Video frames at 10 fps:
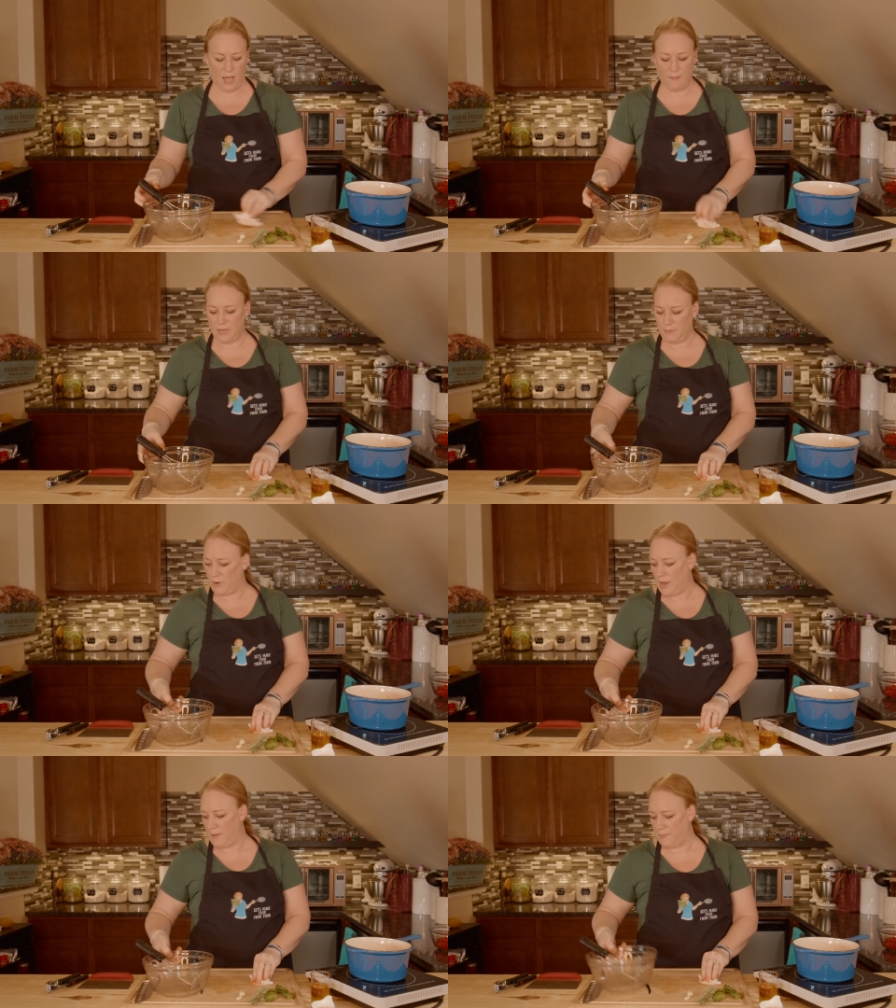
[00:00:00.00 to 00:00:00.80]
I'm gonna
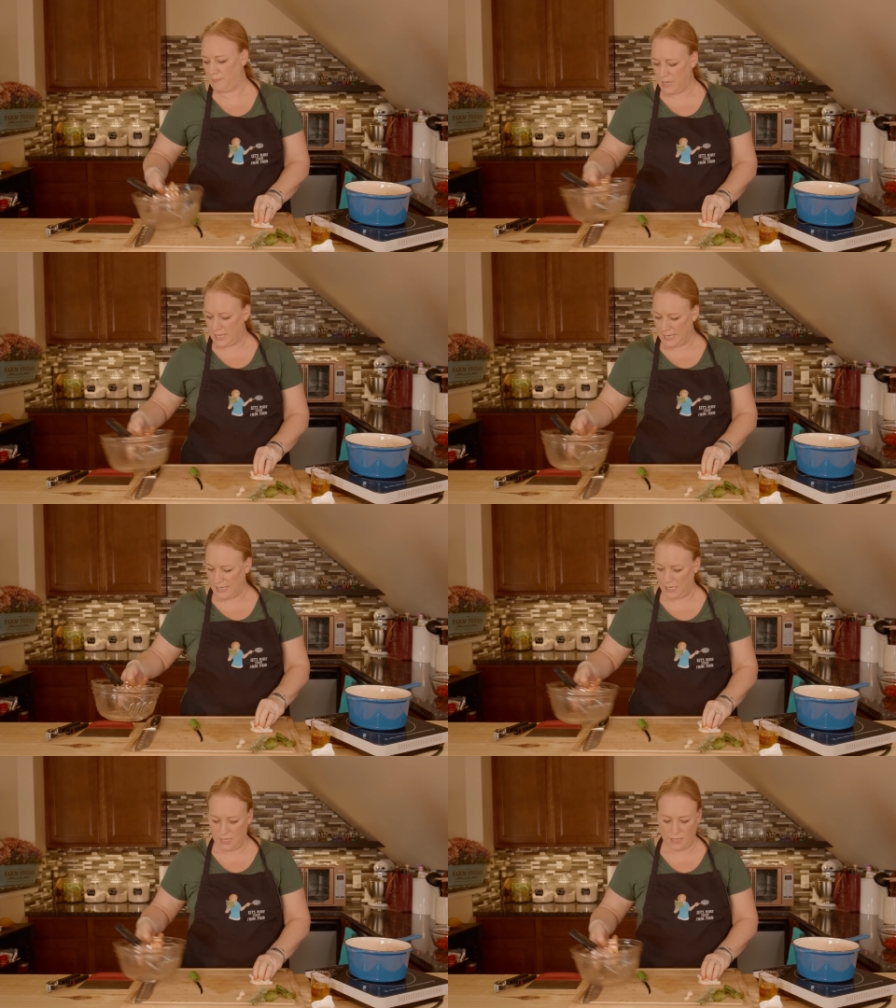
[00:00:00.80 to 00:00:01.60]
prep
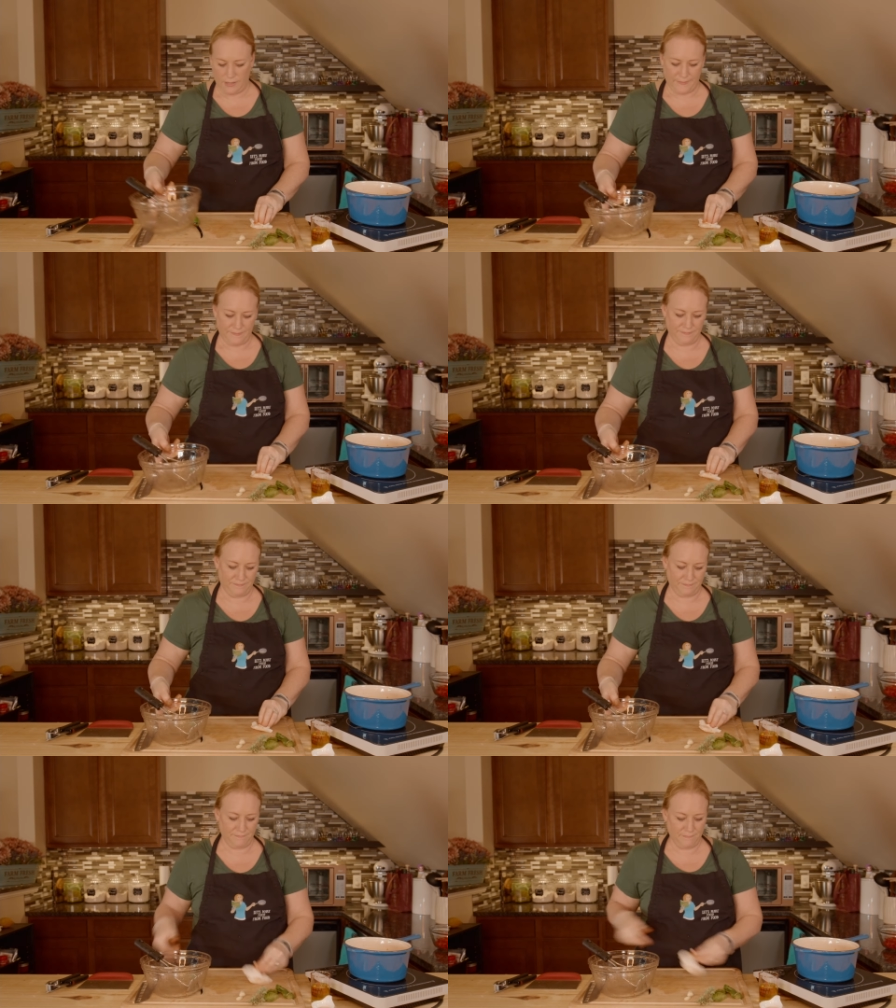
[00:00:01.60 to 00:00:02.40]
my um,
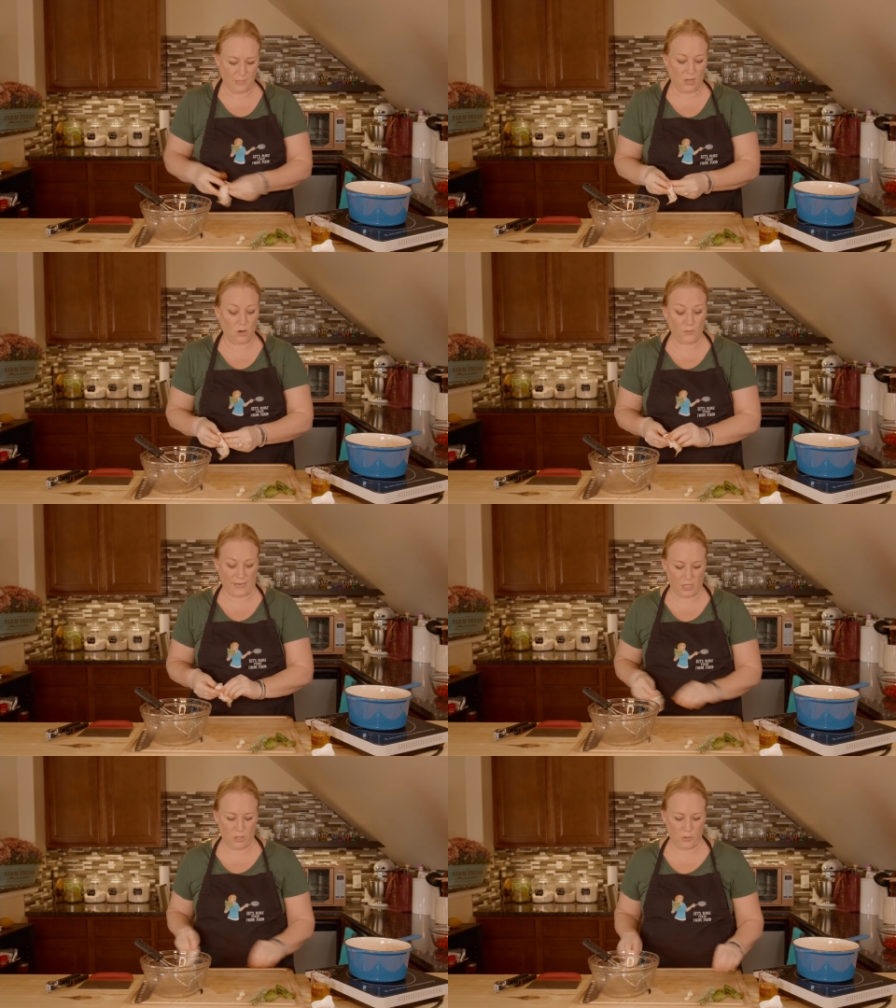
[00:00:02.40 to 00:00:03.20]

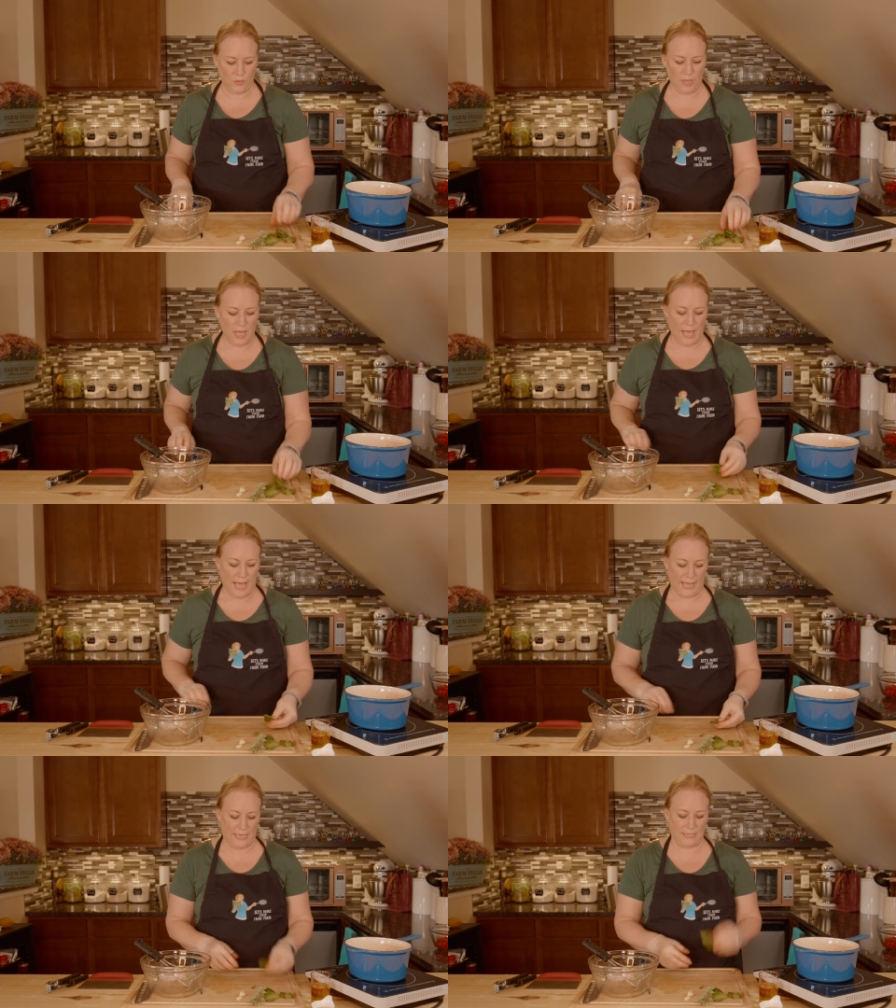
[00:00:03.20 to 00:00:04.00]
oregano
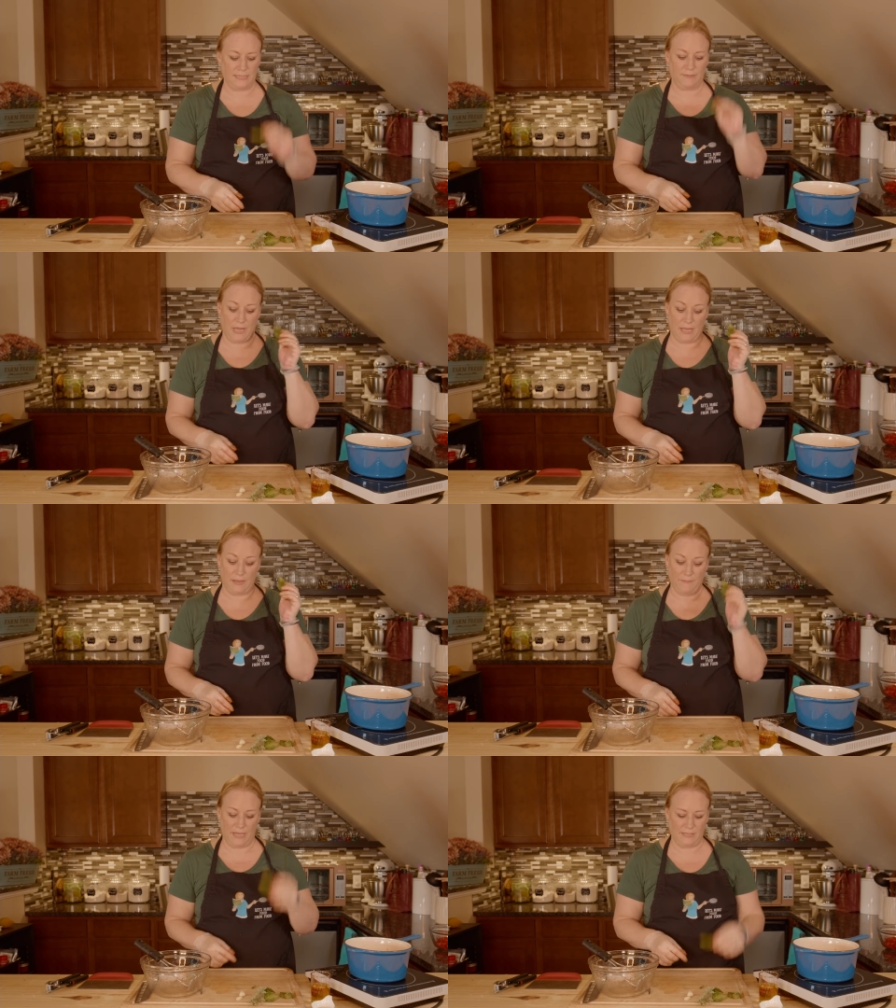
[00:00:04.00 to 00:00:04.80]
and
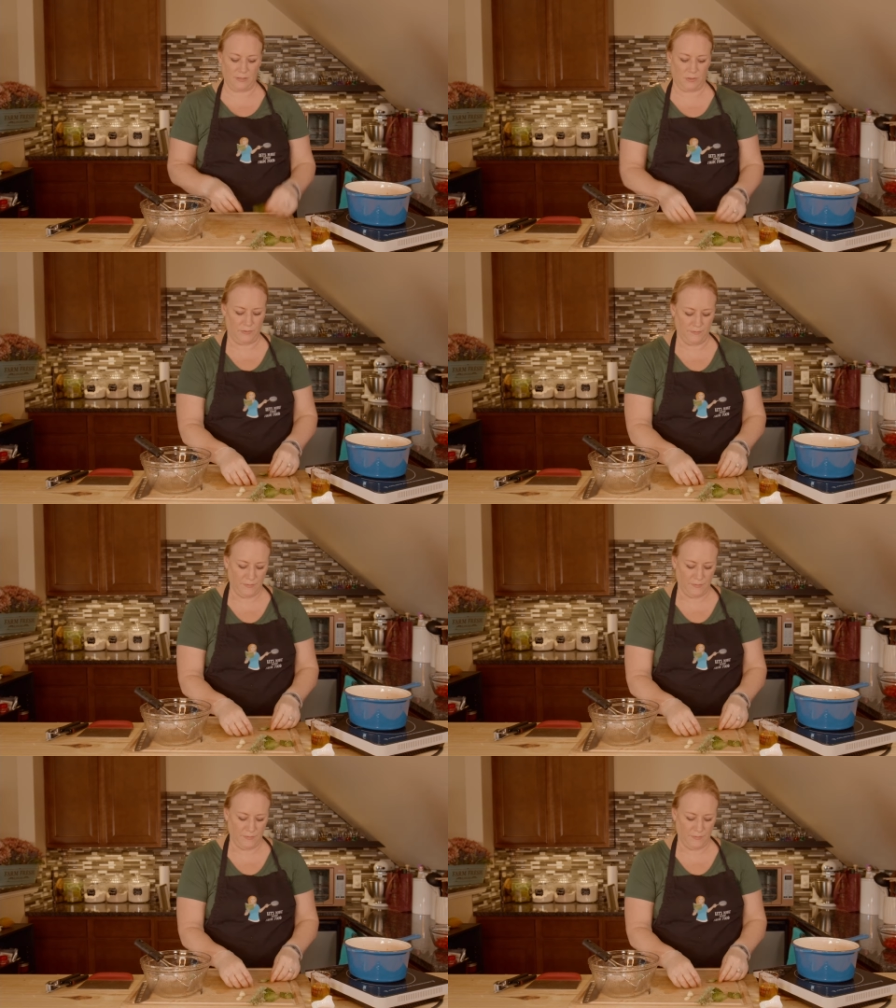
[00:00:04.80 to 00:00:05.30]
my basil.